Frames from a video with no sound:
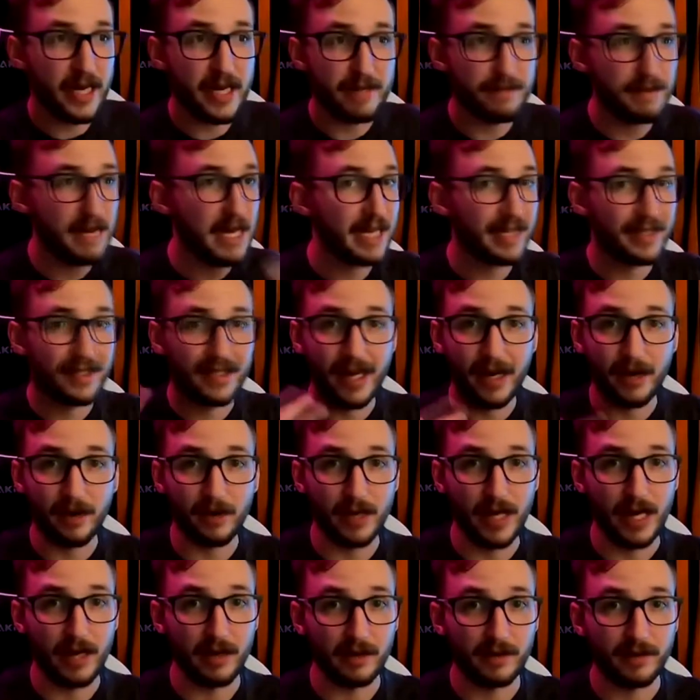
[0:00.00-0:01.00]
being
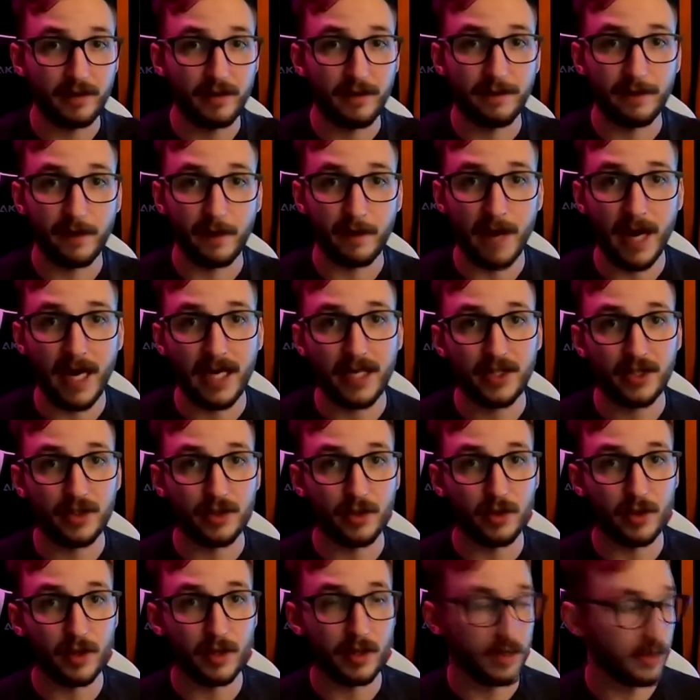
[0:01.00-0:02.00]
cycled out. For my
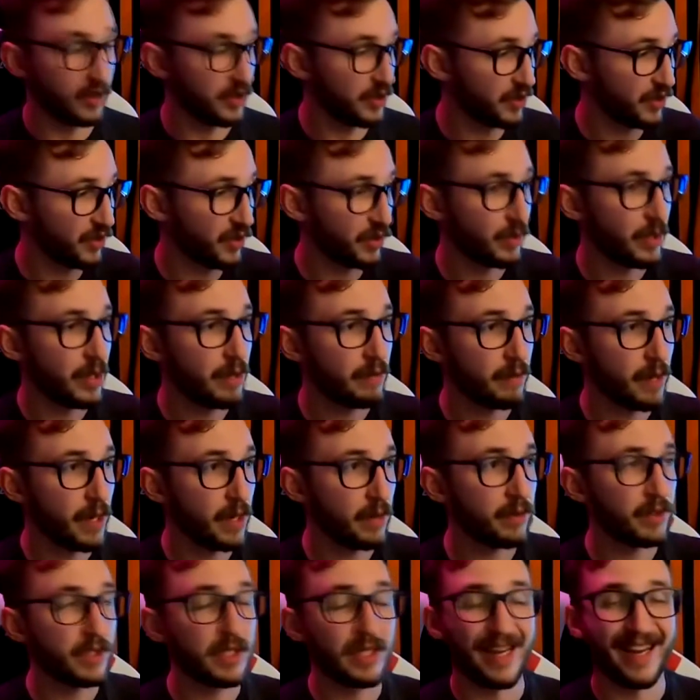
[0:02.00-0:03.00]
store, there's 3
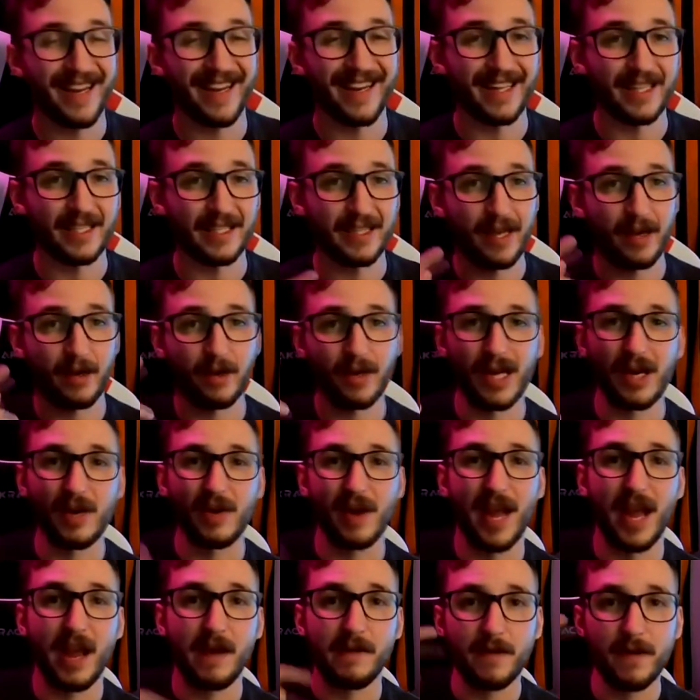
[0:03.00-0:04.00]
rows and it gets cycled
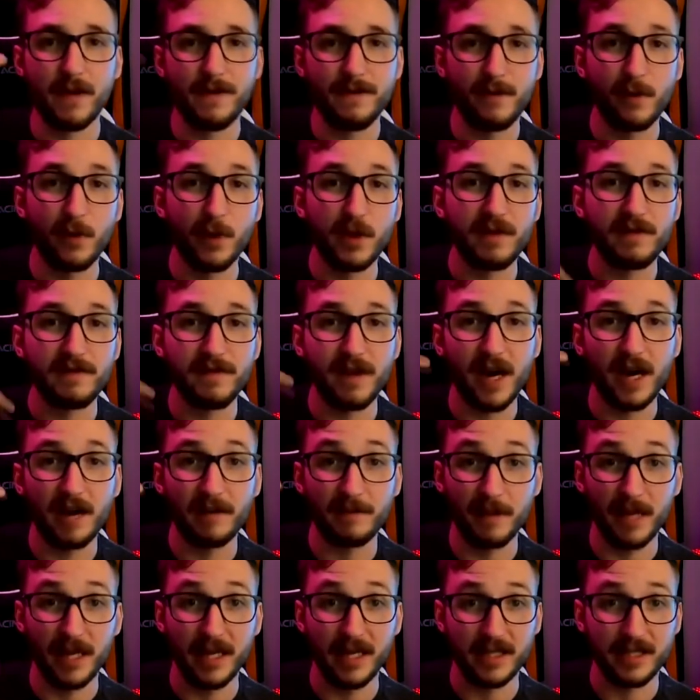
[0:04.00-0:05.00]
out every
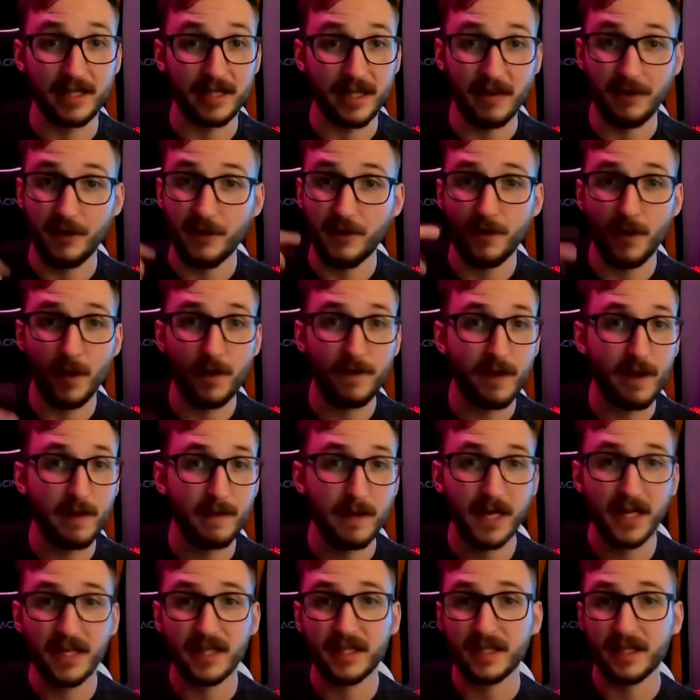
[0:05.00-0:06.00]
45 minutes. Every 45
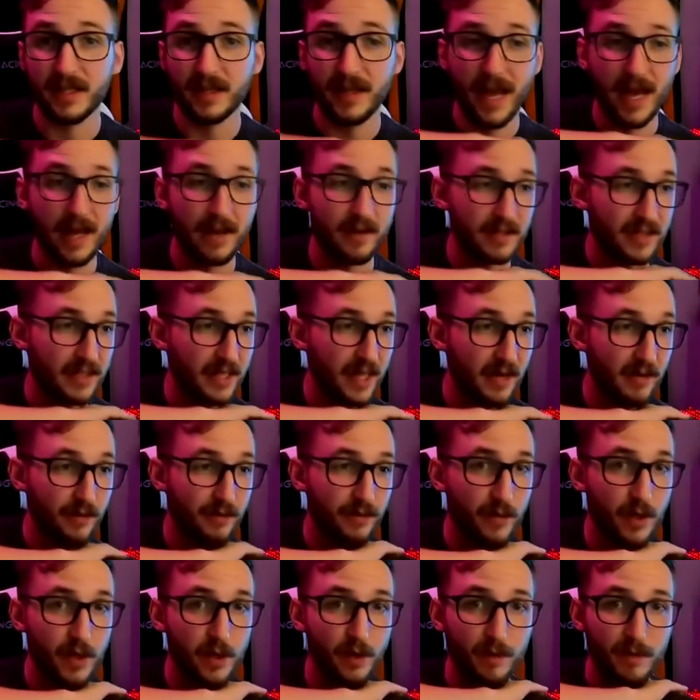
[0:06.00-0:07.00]
minutes, that set
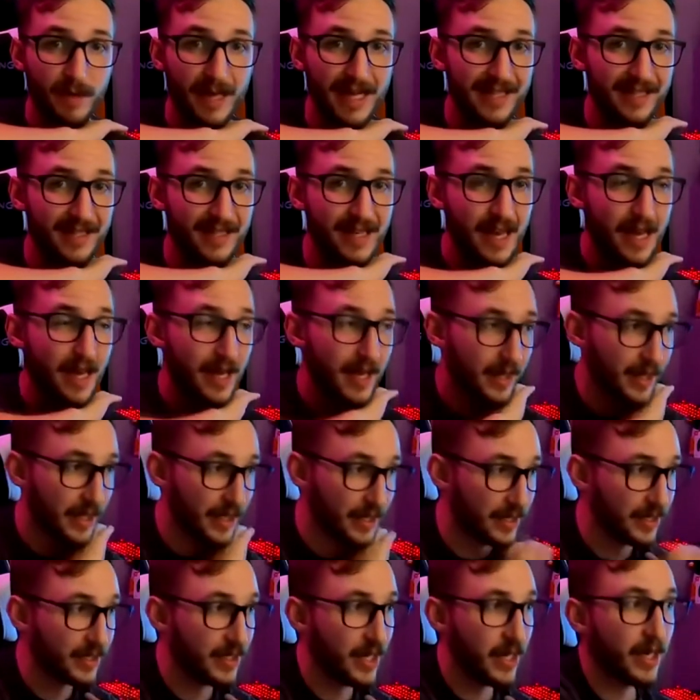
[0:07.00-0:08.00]
of row bins
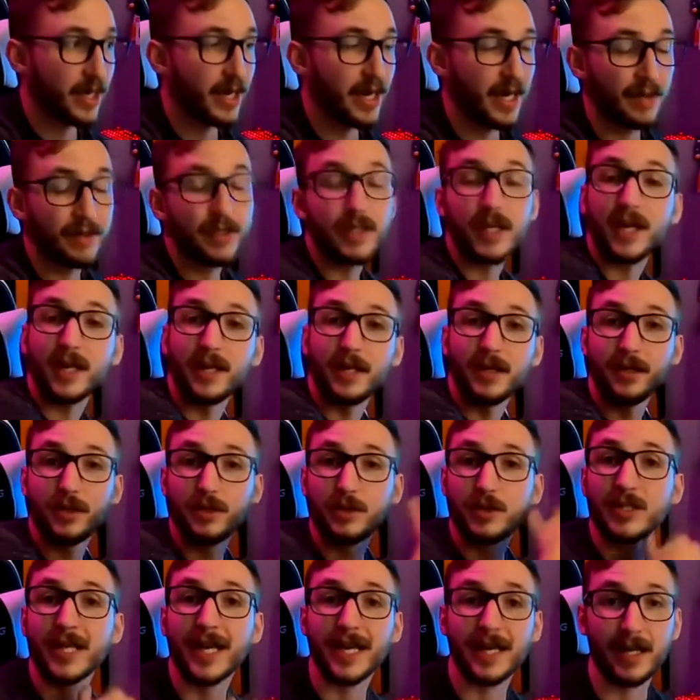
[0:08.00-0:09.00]
gets taken out and a new
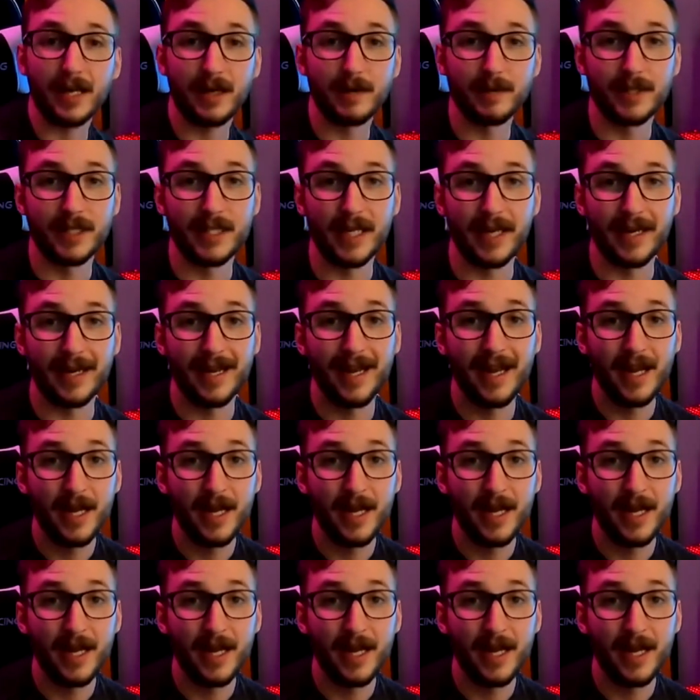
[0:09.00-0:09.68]
set comes in.